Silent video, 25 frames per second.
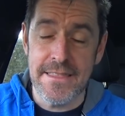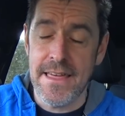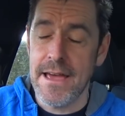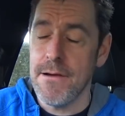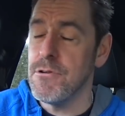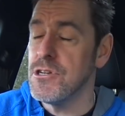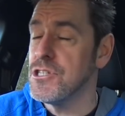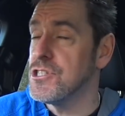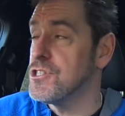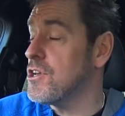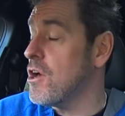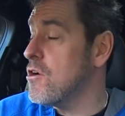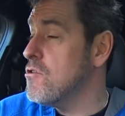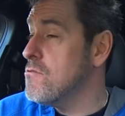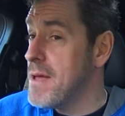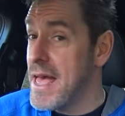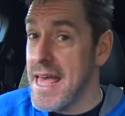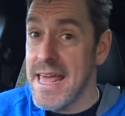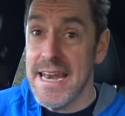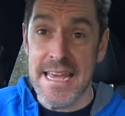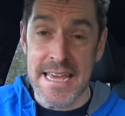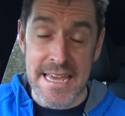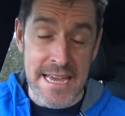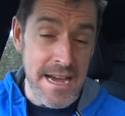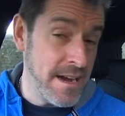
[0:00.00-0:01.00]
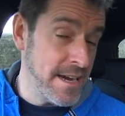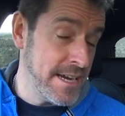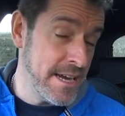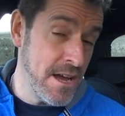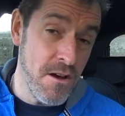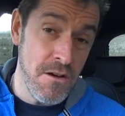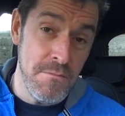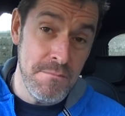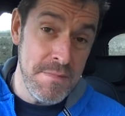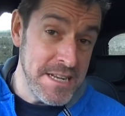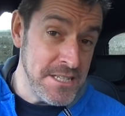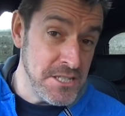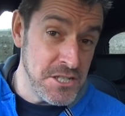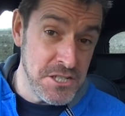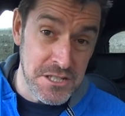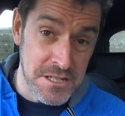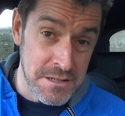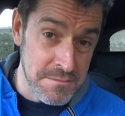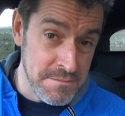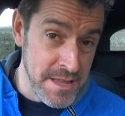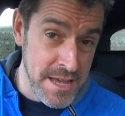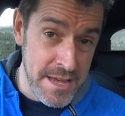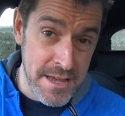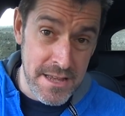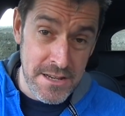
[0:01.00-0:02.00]
There were so many, I can't mention
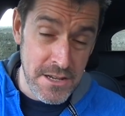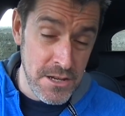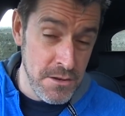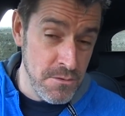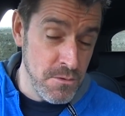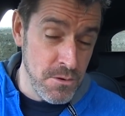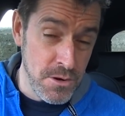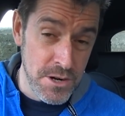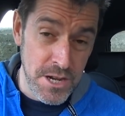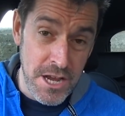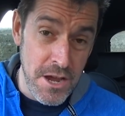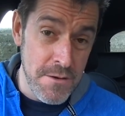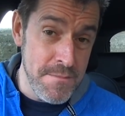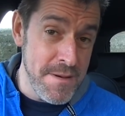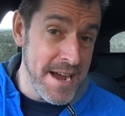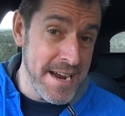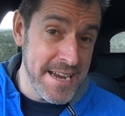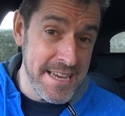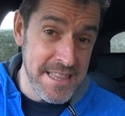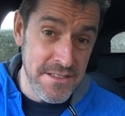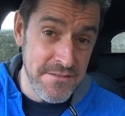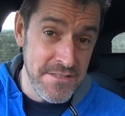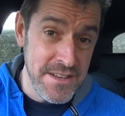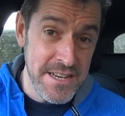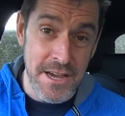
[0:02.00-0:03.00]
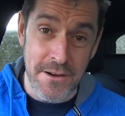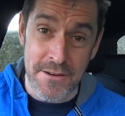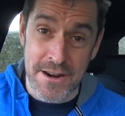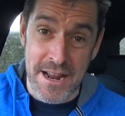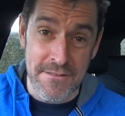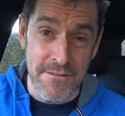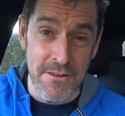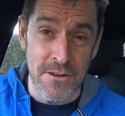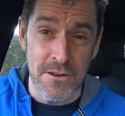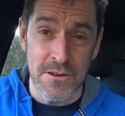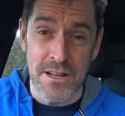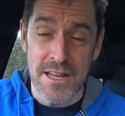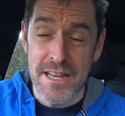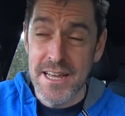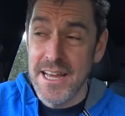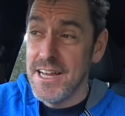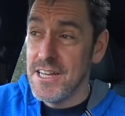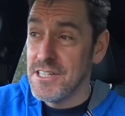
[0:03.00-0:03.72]
them. You want to go back in the video and have a look.